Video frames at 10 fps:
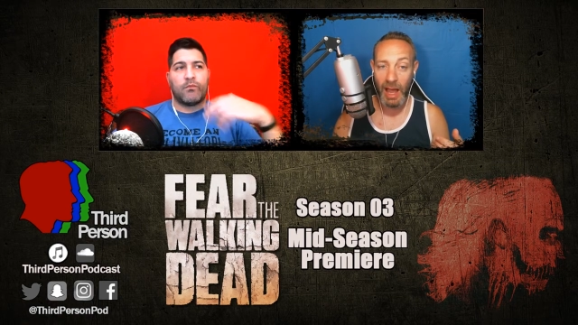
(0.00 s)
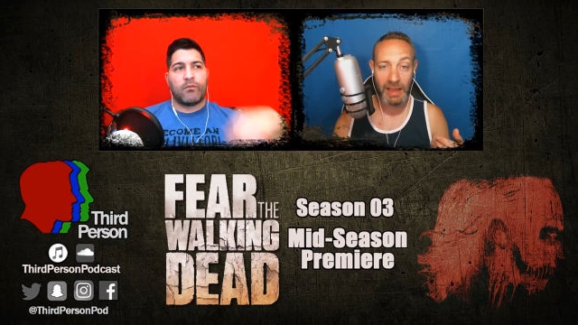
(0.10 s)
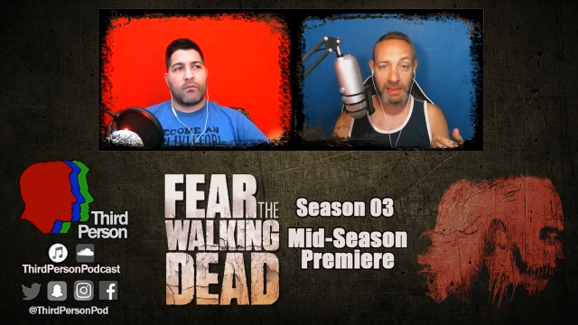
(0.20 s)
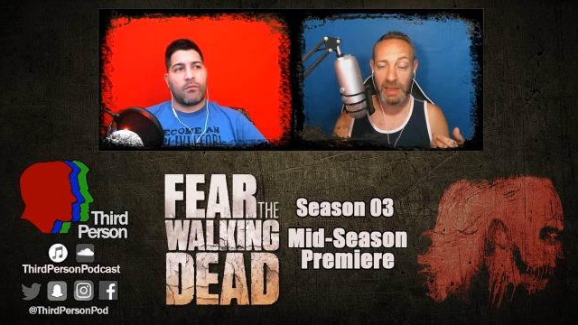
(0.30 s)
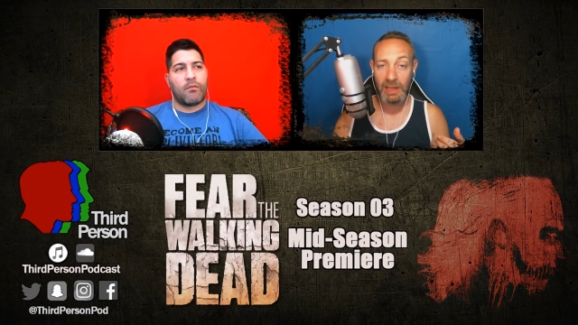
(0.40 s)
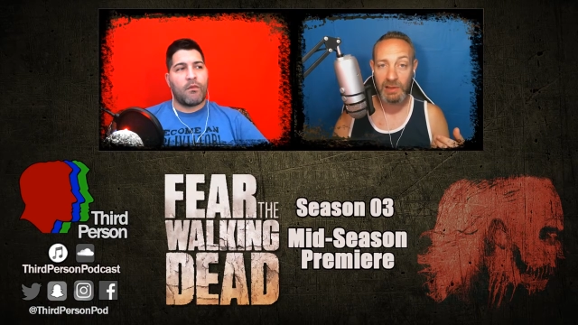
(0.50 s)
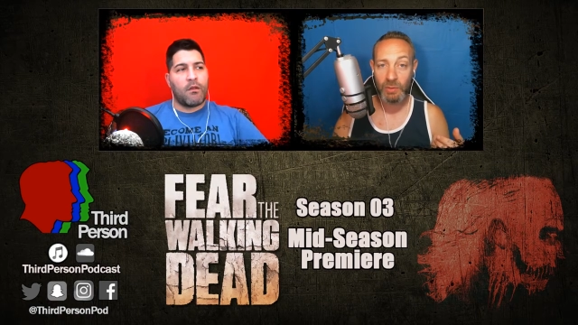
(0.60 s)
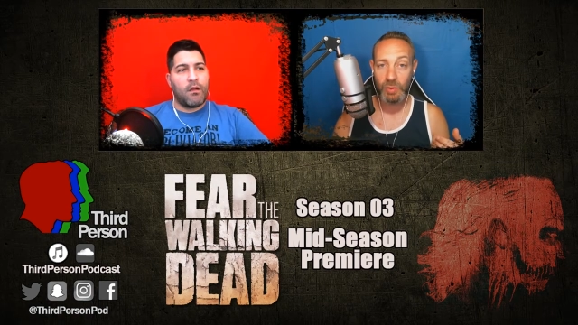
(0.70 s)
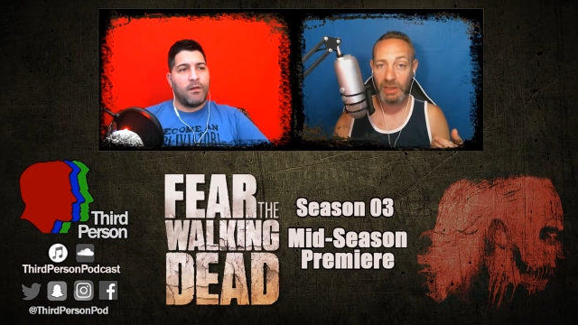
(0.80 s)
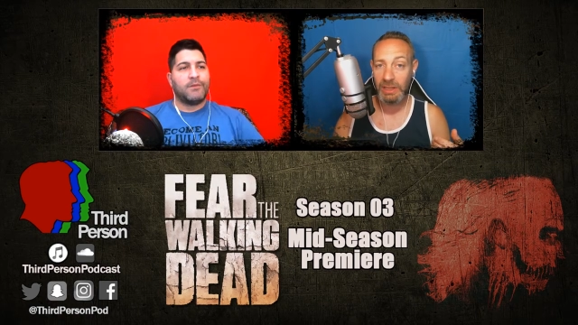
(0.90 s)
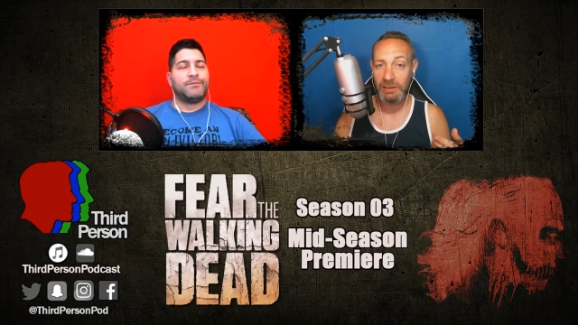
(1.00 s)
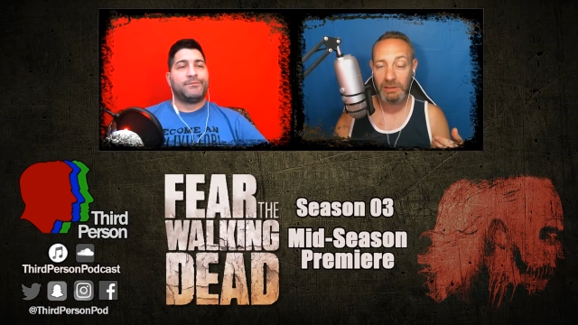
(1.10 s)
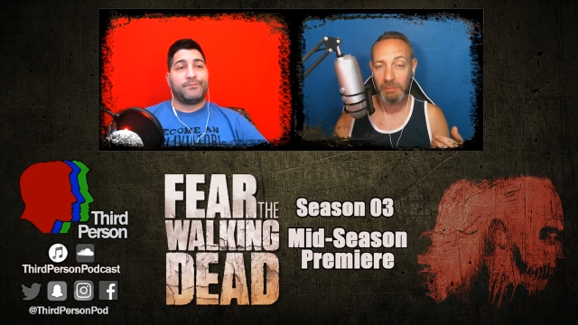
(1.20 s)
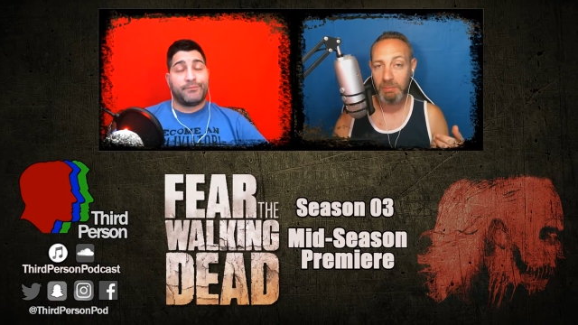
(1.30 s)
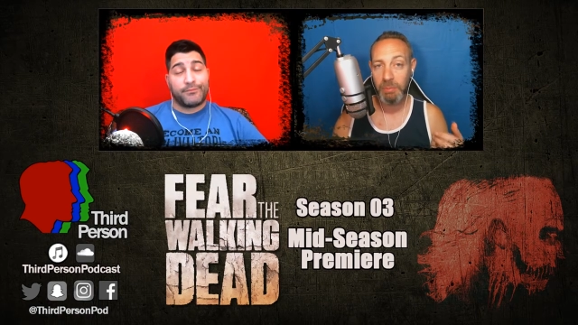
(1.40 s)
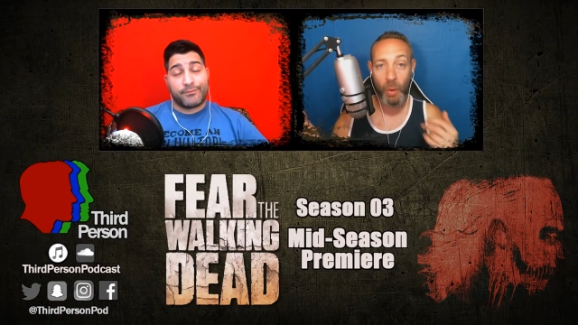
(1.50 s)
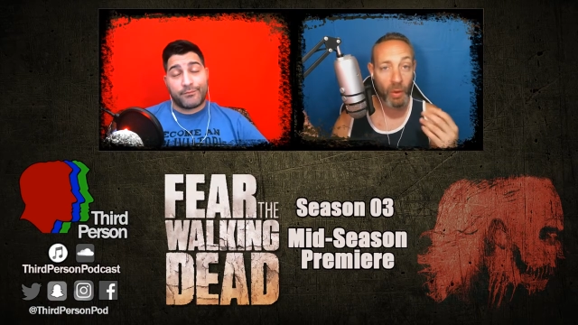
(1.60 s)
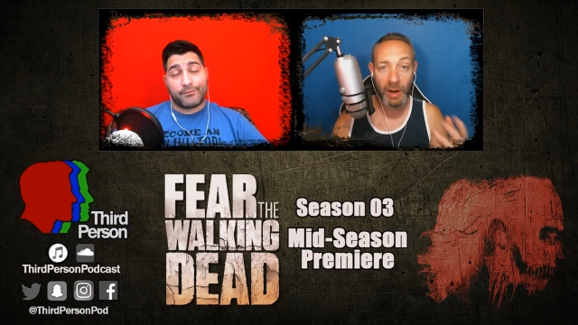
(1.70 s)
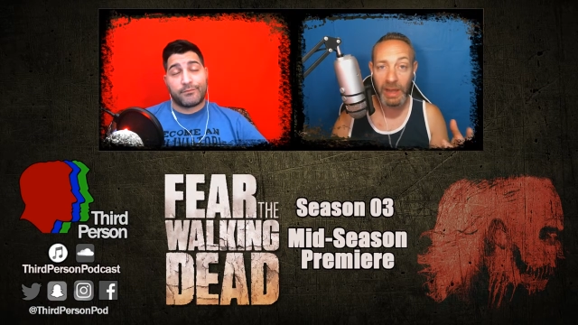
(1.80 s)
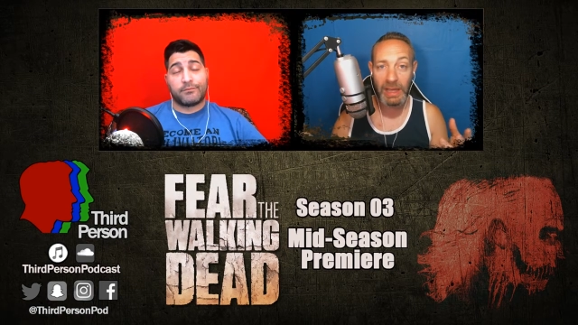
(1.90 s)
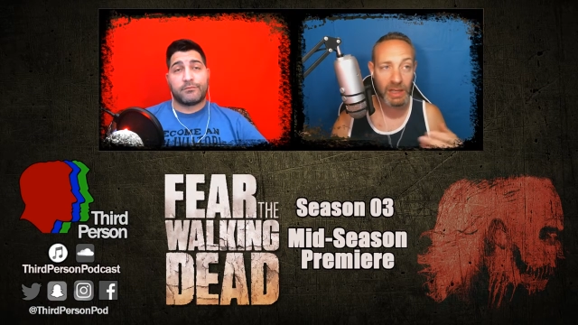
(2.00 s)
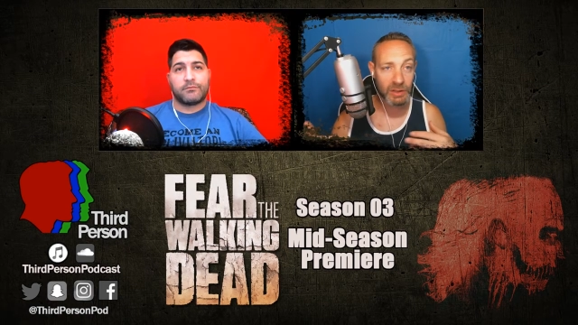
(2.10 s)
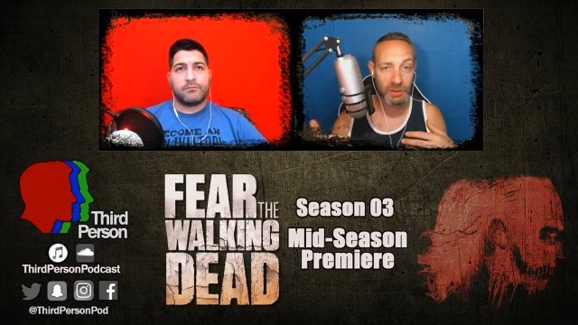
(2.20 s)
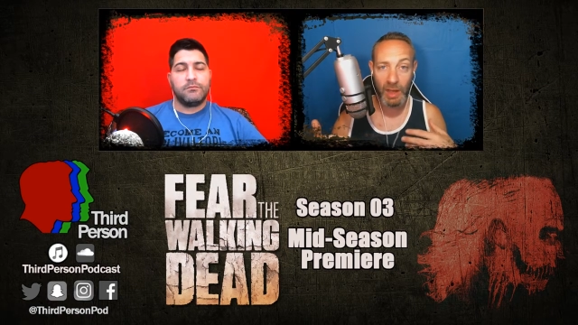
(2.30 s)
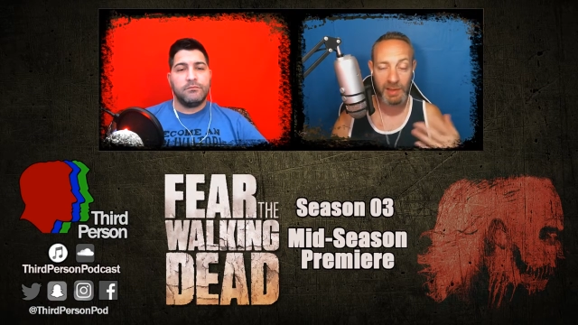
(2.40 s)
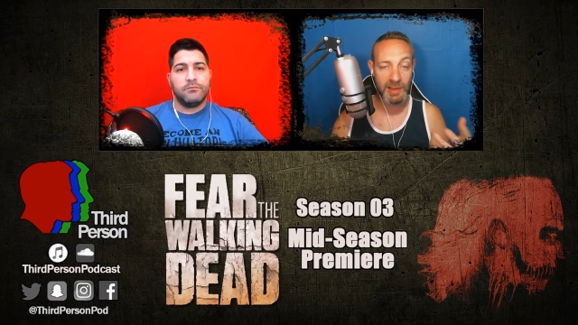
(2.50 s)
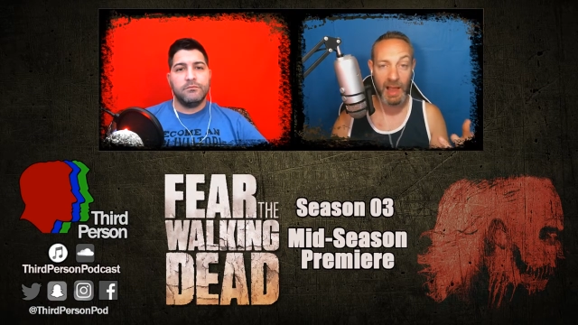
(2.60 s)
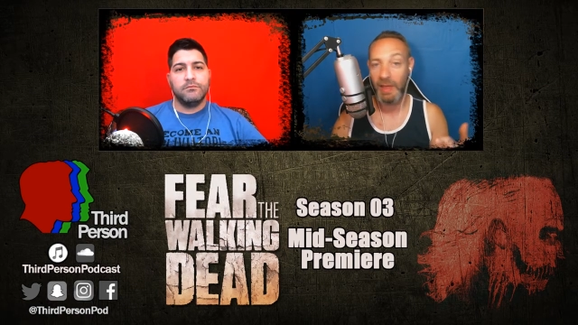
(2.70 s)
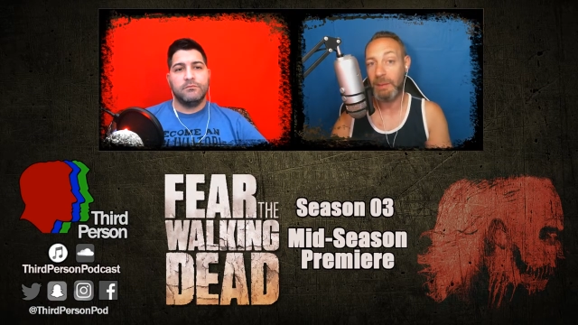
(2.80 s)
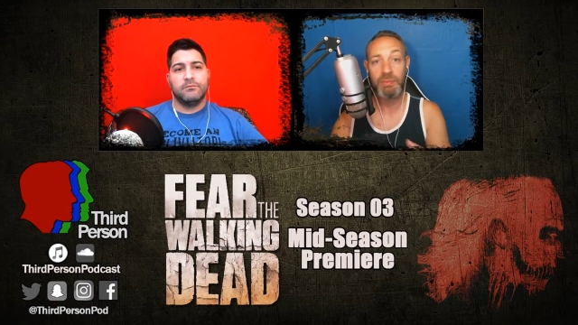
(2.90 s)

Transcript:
Speaker 1: I think it's a really boring. It's not like a